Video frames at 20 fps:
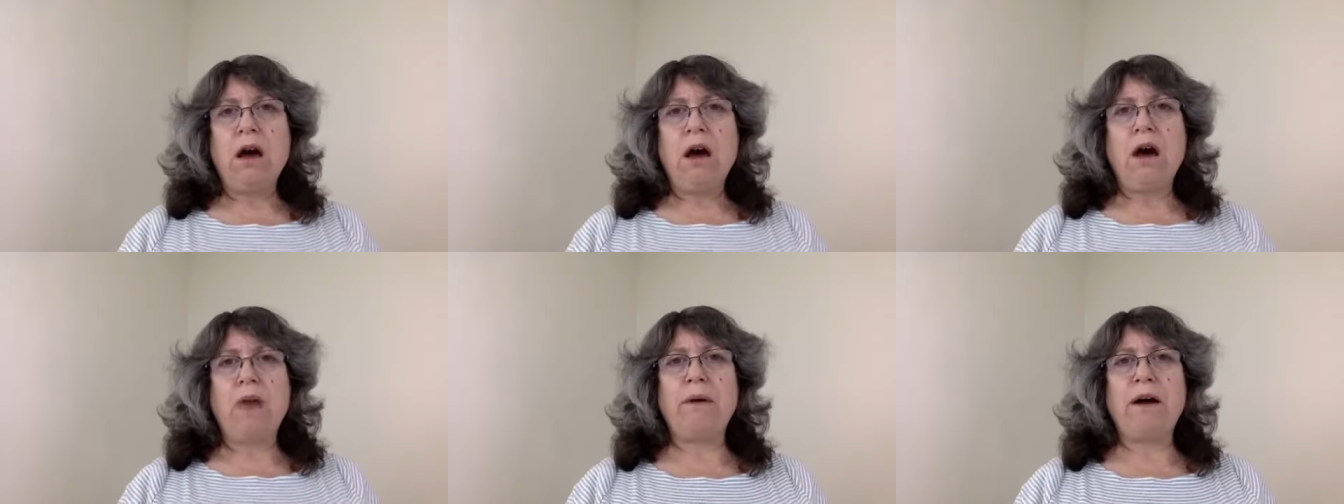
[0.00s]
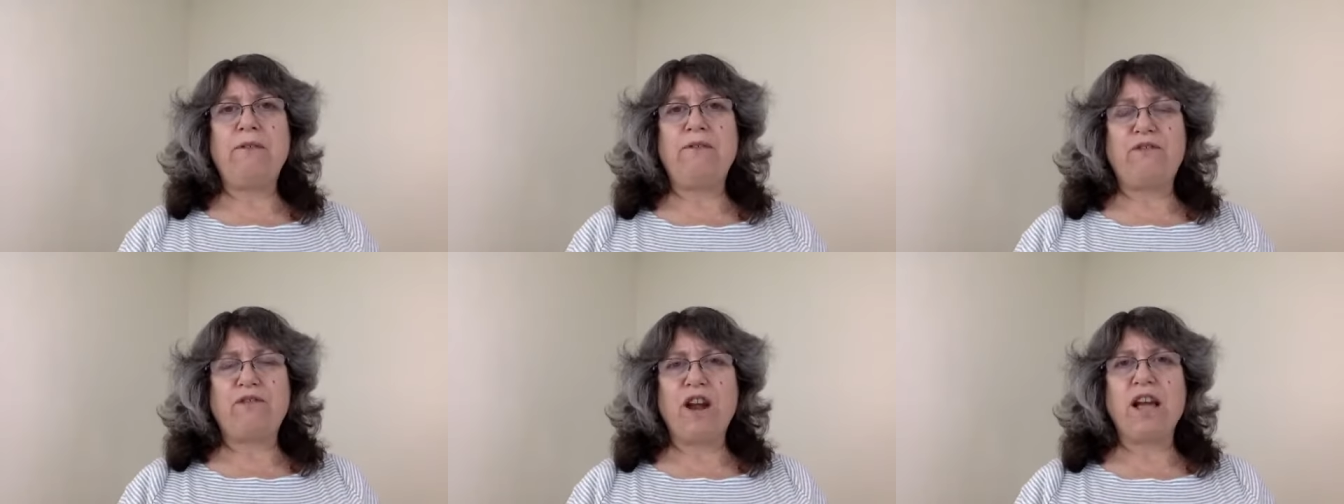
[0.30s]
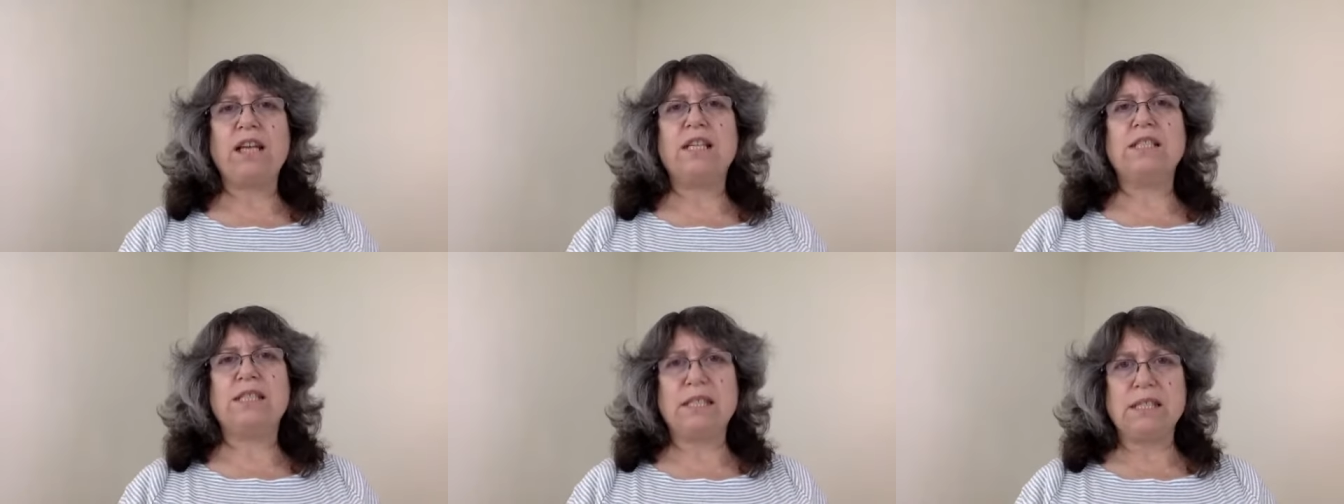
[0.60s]
about
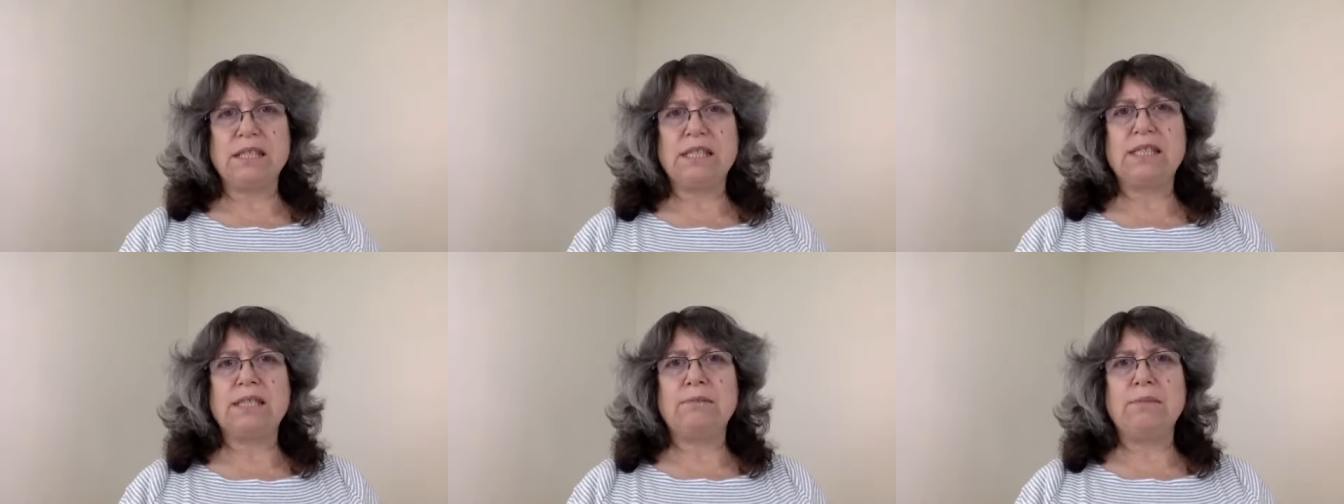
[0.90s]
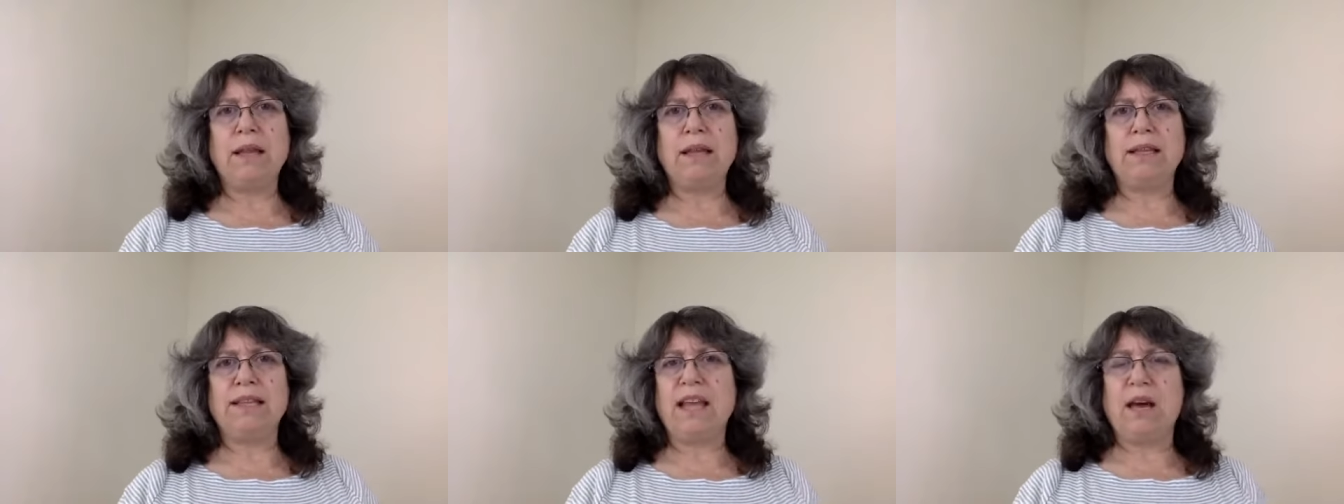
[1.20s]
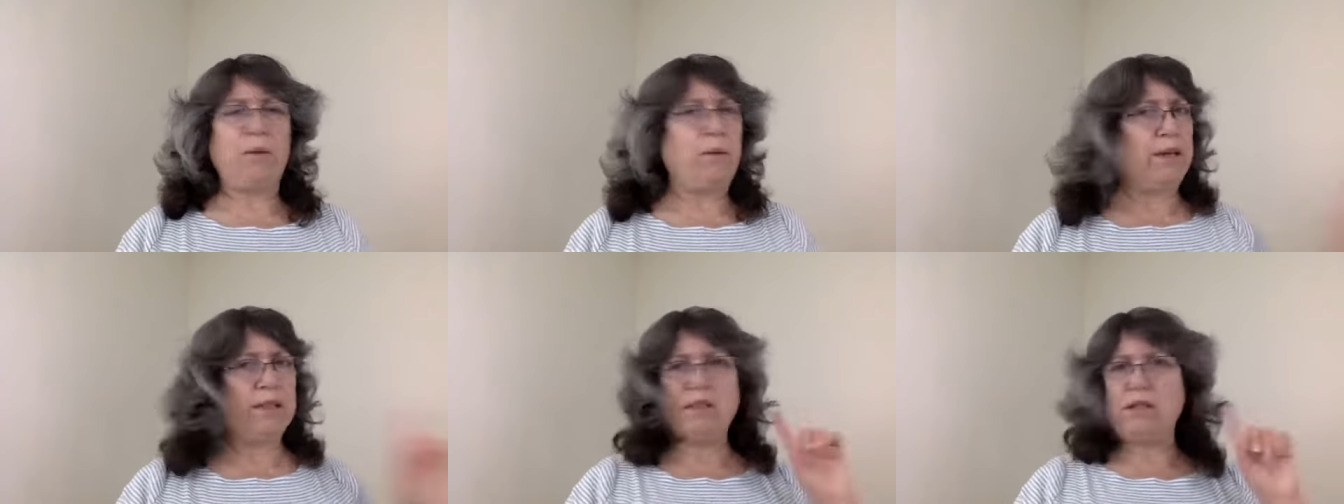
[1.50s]
frankincense smelling
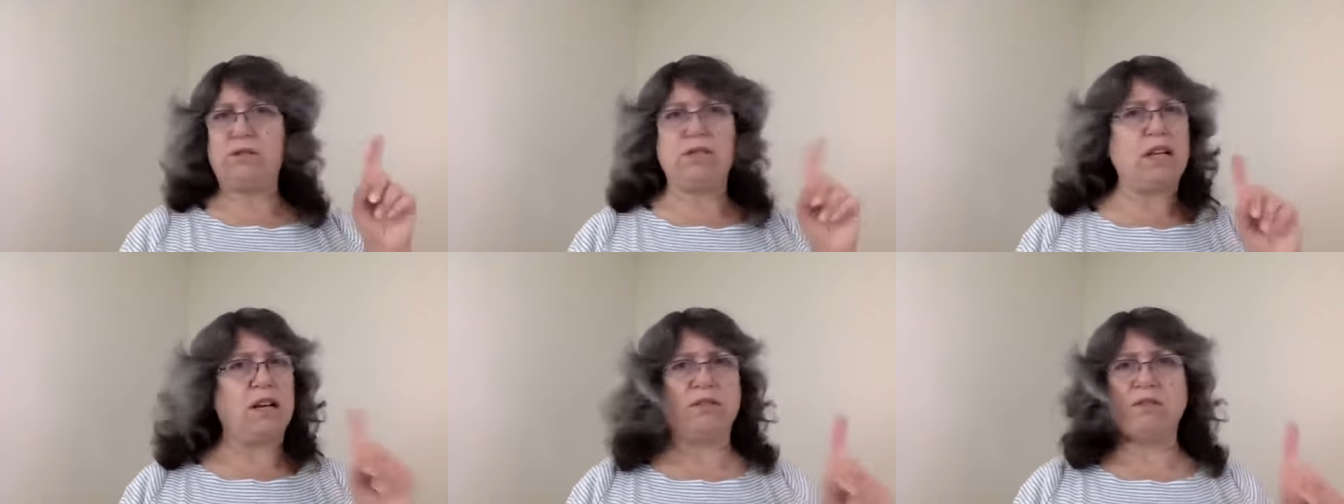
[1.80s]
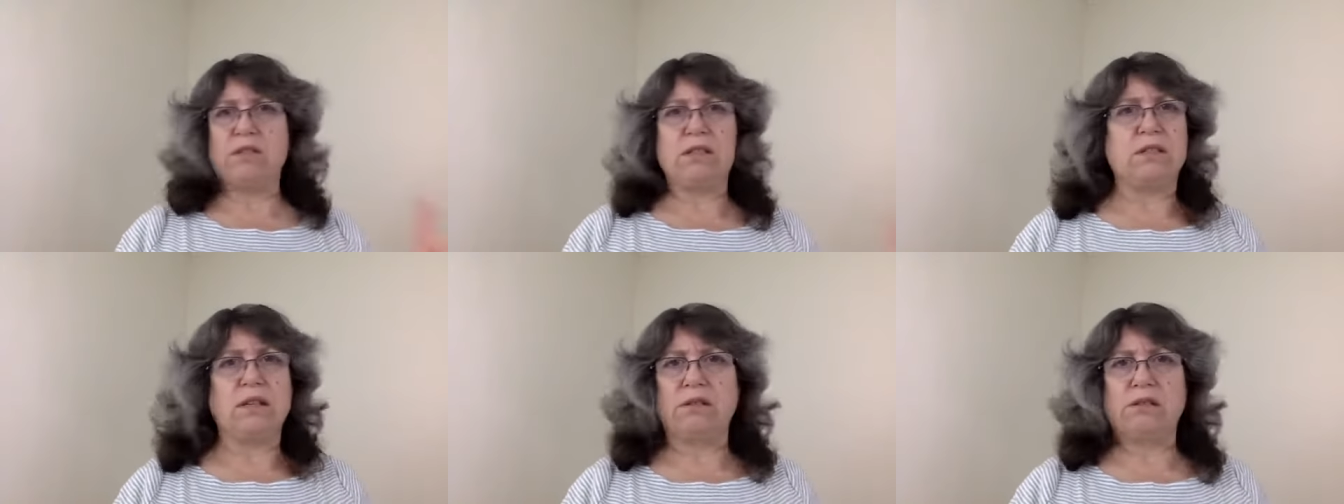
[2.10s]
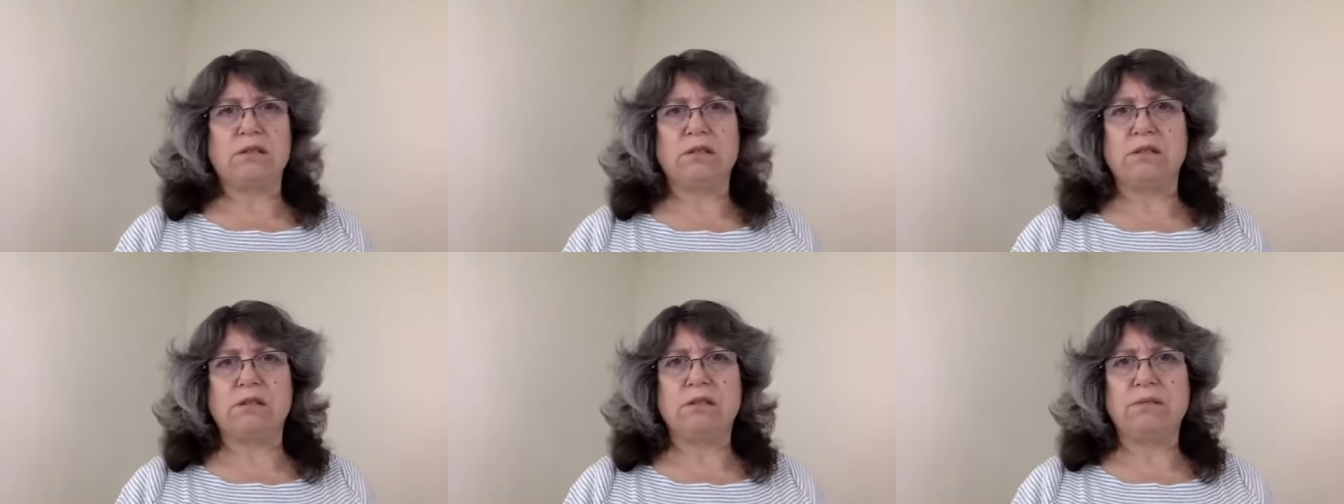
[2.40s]
that way. DoTerra's
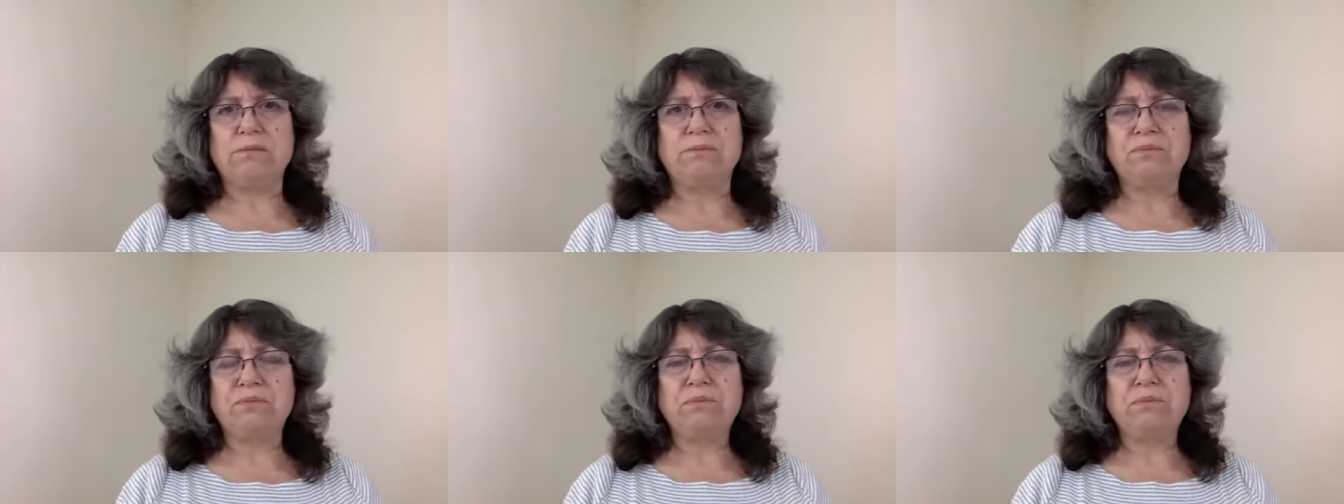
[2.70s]
doesn't.